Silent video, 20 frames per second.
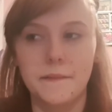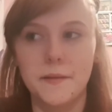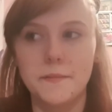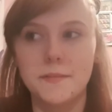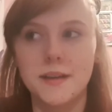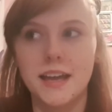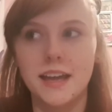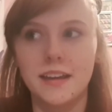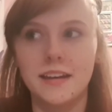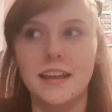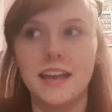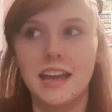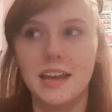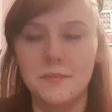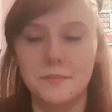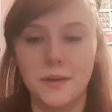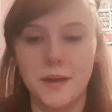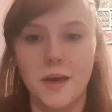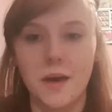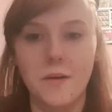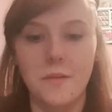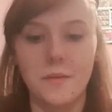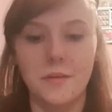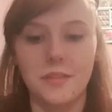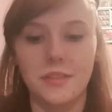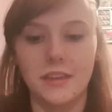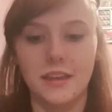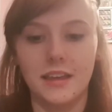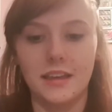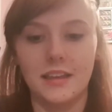I'm kind of getting better
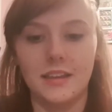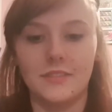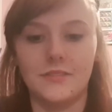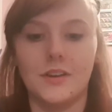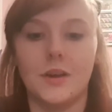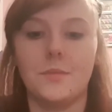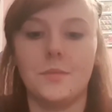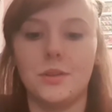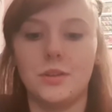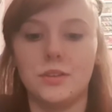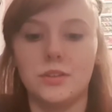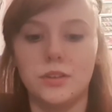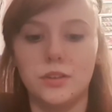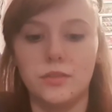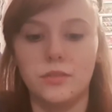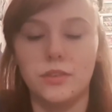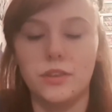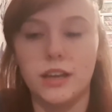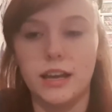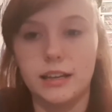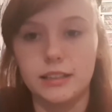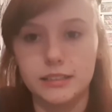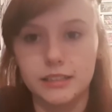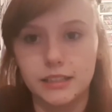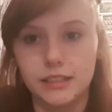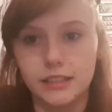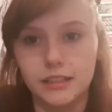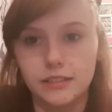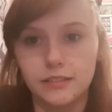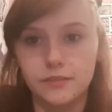with like his family and stuff, with
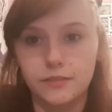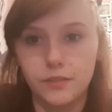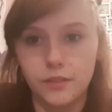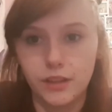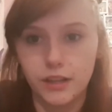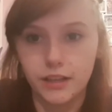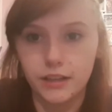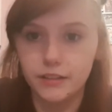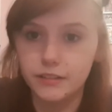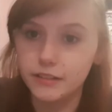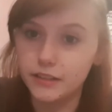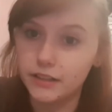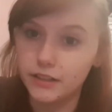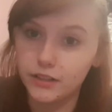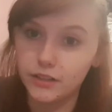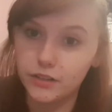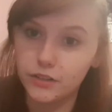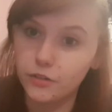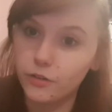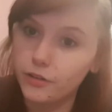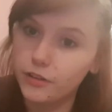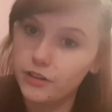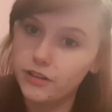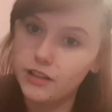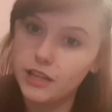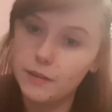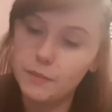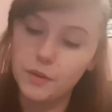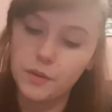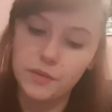asking for things and talking
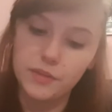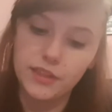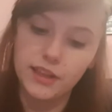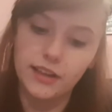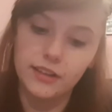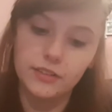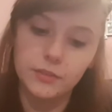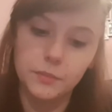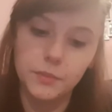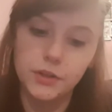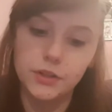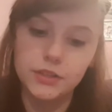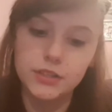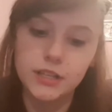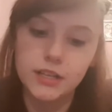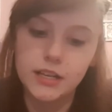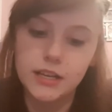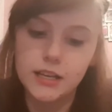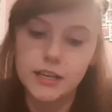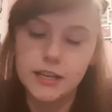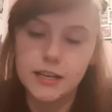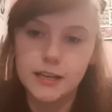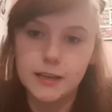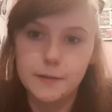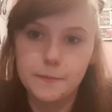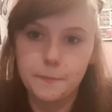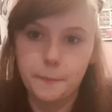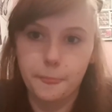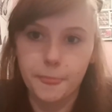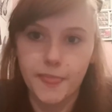to them about things, but
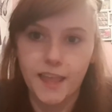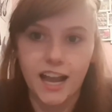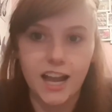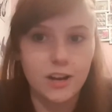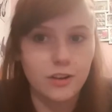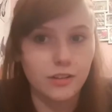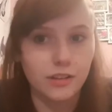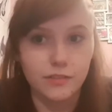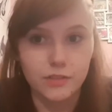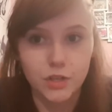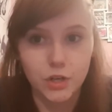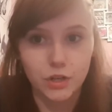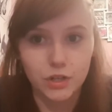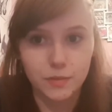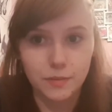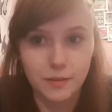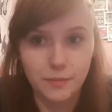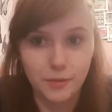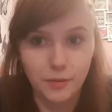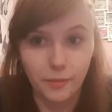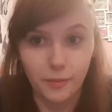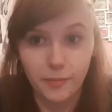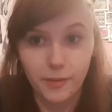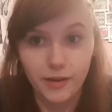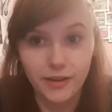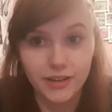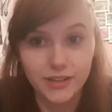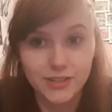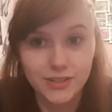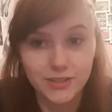I don't even talk to my mum
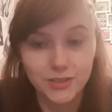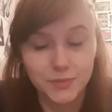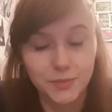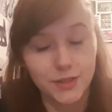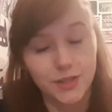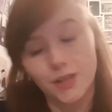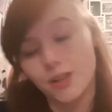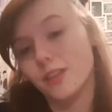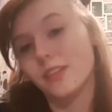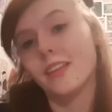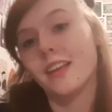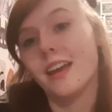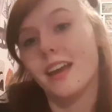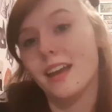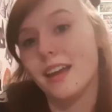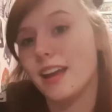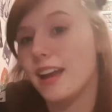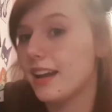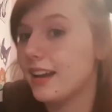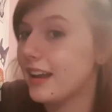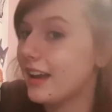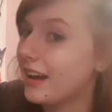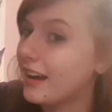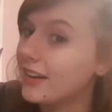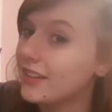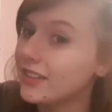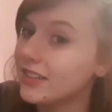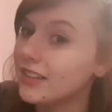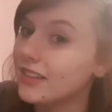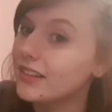about issues because I get
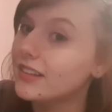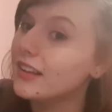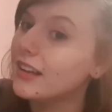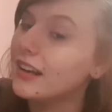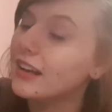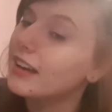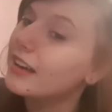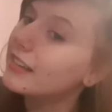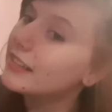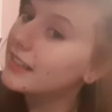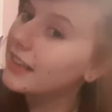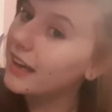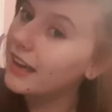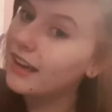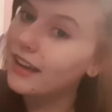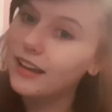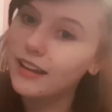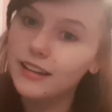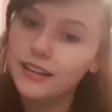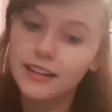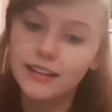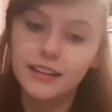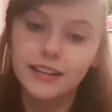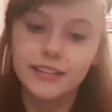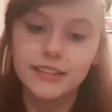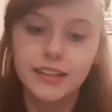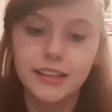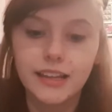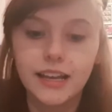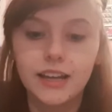anxious and I get scared and
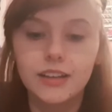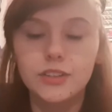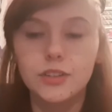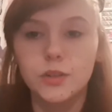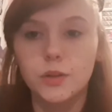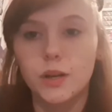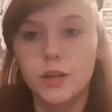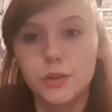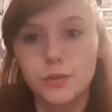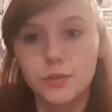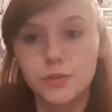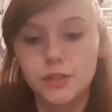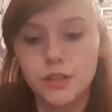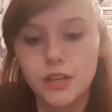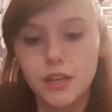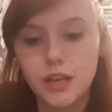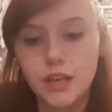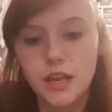things like that, so I don't.